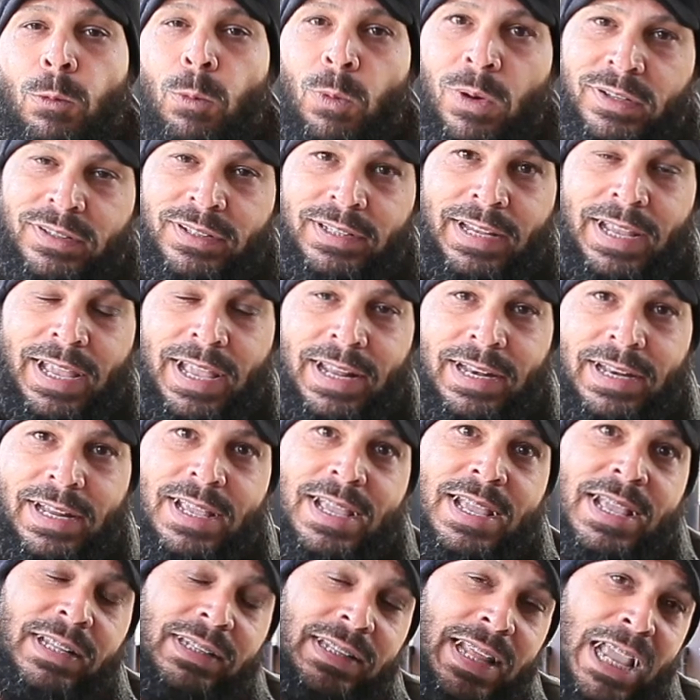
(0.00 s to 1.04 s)
Once again,
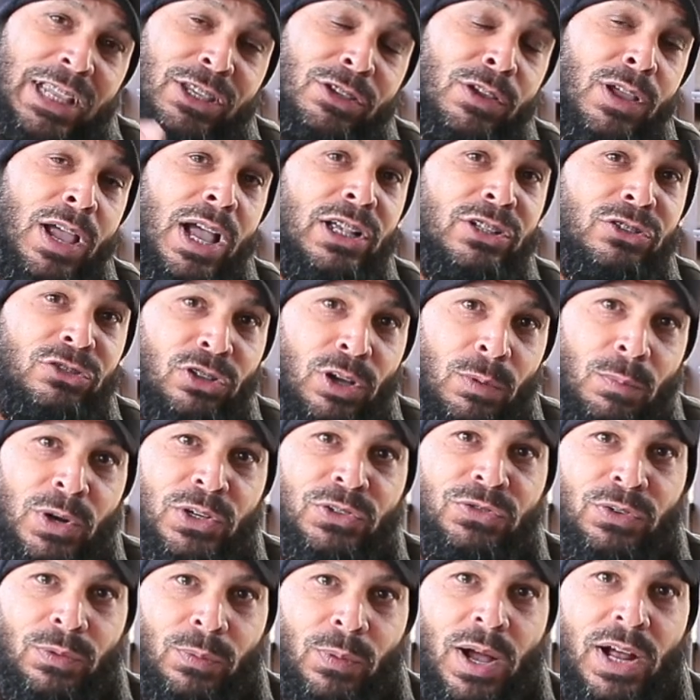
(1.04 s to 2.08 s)
thank you guys so much
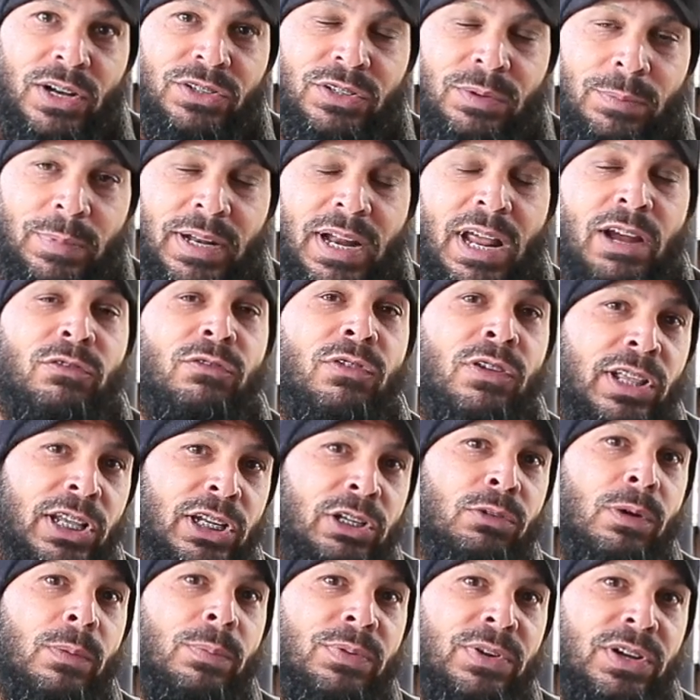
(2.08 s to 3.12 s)
for watching, man. I really
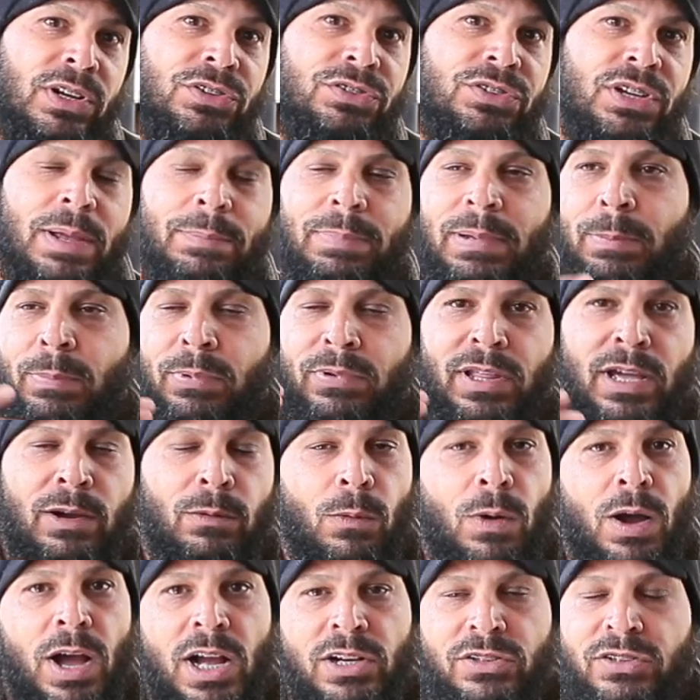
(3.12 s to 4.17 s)
do appreciate people that
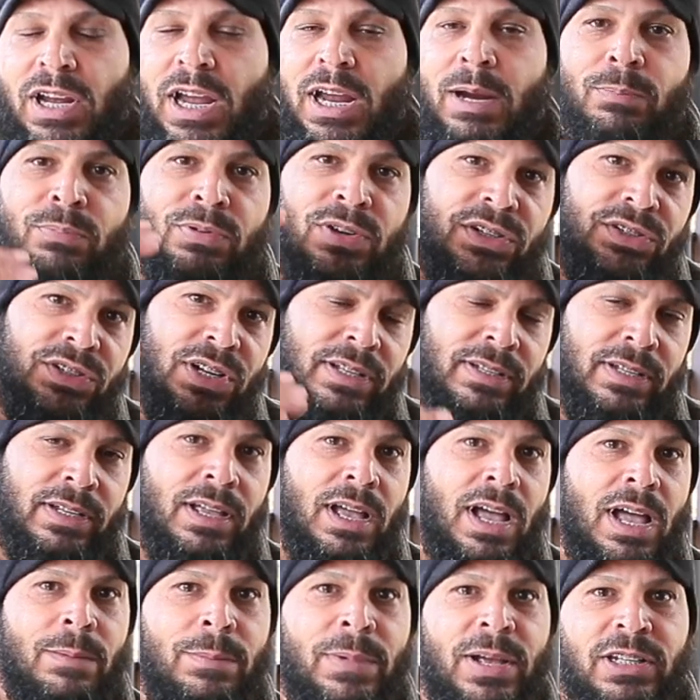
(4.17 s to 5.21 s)
watch. I appreciate the
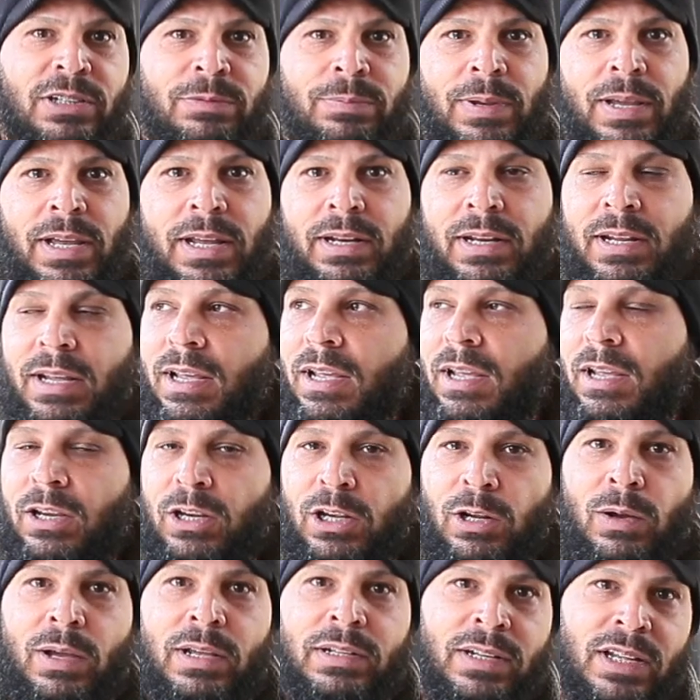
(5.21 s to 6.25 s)
comments, man.
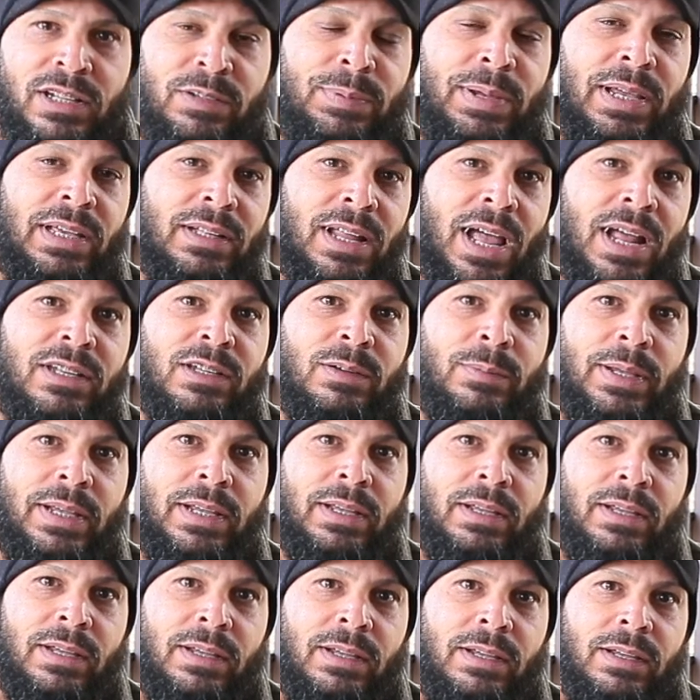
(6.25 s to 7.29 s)
You know, it does mean a lot to me.
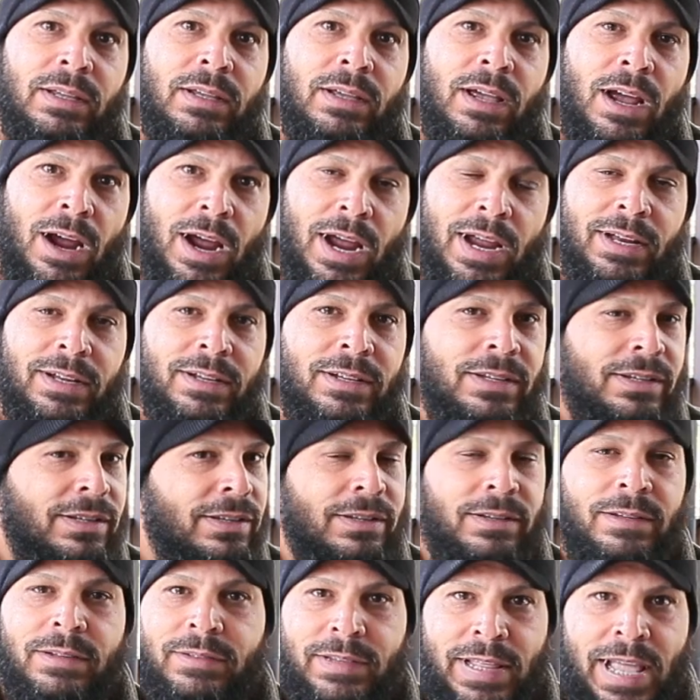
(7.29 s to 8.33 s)
All right.
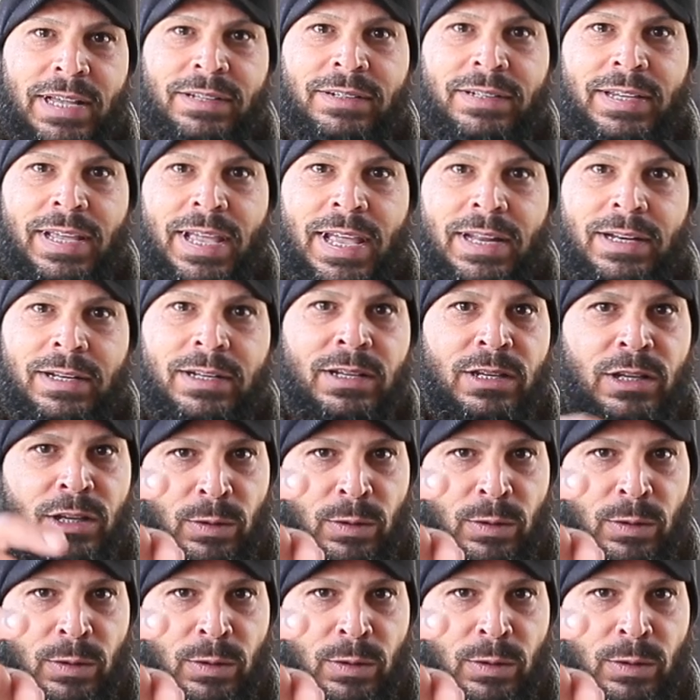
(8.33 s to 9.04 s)
Thanks again.